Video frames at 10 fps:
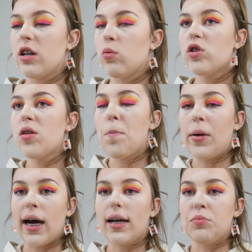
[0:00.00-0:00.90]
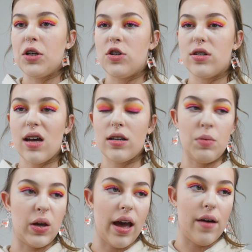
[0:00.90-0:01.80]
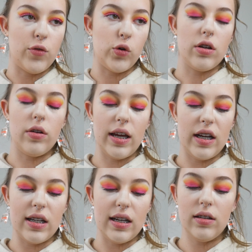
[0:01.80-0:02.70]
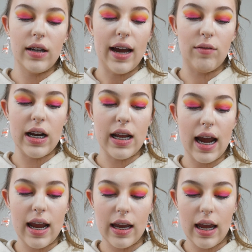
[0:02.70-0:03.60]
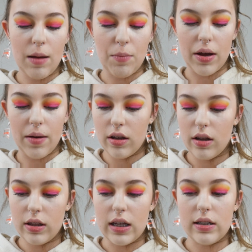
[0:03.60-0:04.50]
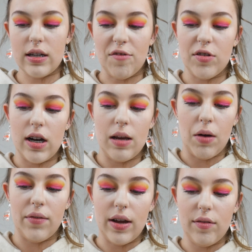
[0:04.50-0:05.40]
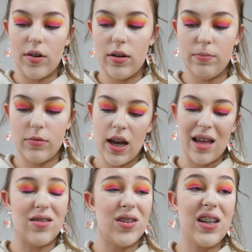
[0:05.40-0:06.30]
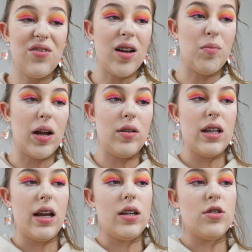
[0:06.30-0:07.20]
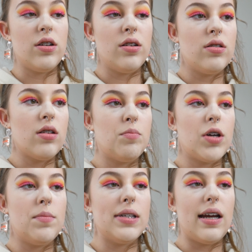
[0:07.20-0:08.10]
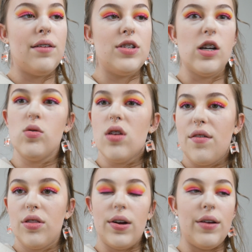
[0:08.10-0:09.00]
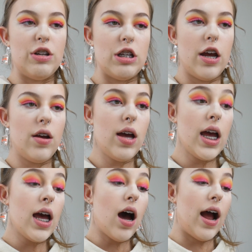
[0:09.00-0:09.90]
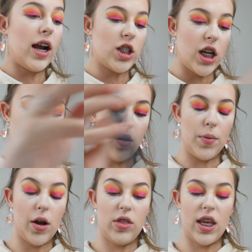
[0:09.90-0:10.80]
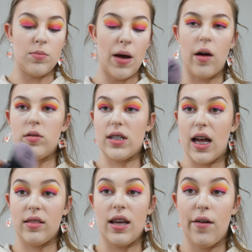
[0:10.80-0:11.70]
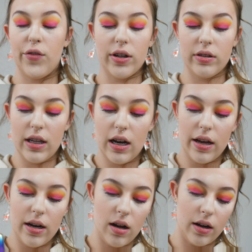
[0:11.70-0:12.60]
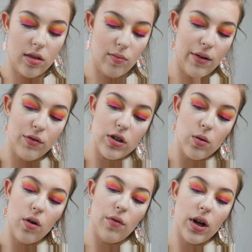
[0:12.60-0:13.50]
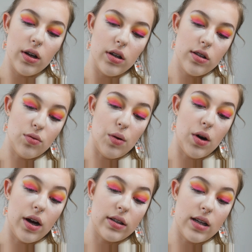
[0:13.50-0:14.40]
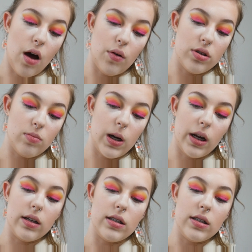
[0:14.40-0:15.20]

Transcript: it wasn't bad, but you just had to be careful so that it didn't get really cakey. But these are definitely my favourite. And they're only £5 each, and sometimes they have deals like 3 for 2. I actually got both these powders and the e.l.f. concealer in like a 3 for 2 offer, so it worked out as a really good